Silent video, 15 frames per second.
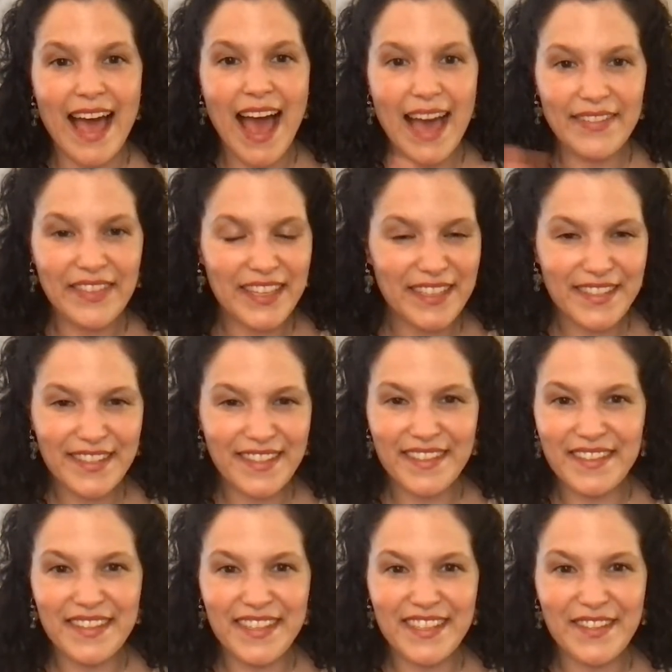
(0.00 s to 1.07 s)
at this
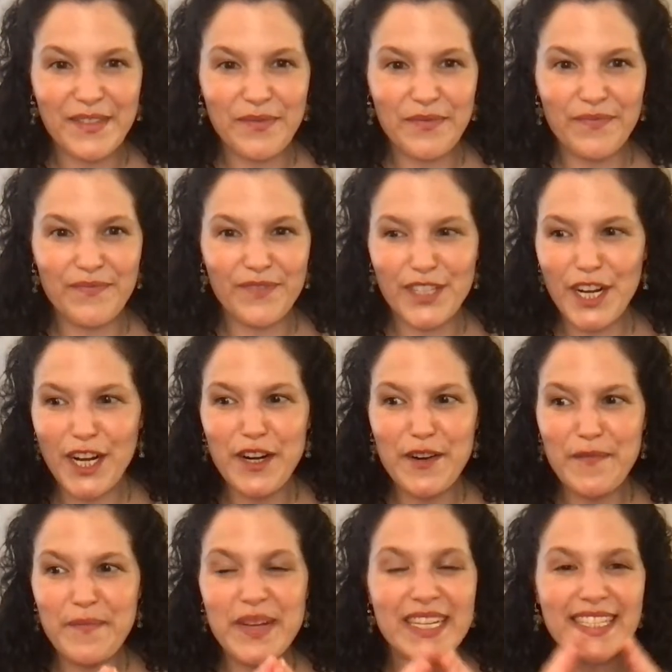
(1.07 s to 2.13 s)
this
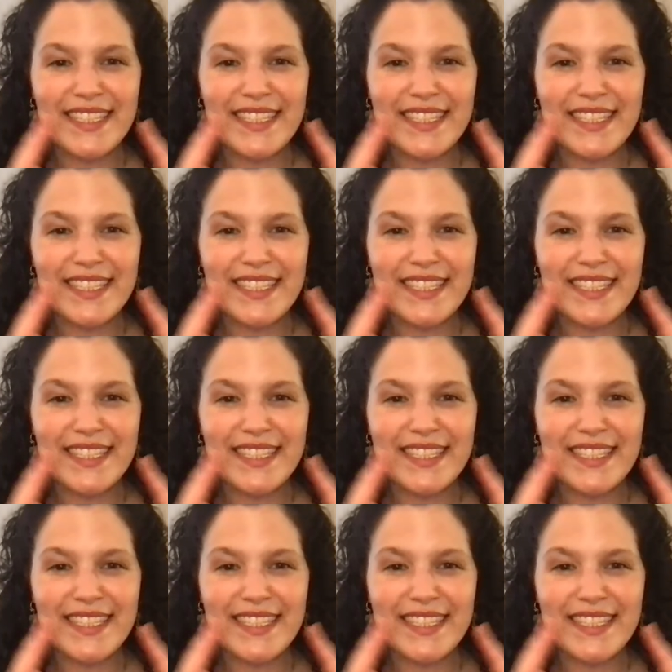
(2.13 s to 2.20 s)
term